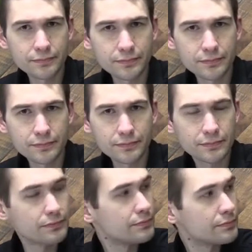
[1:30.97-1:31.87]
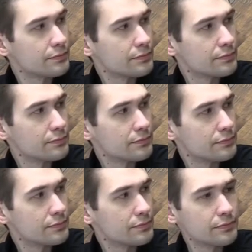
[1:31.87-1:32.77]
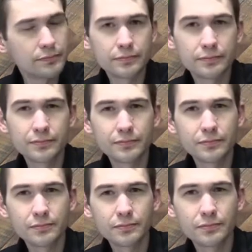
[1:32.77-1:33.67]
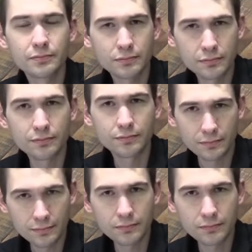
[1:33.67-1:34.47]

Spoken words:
The person shown says nothing.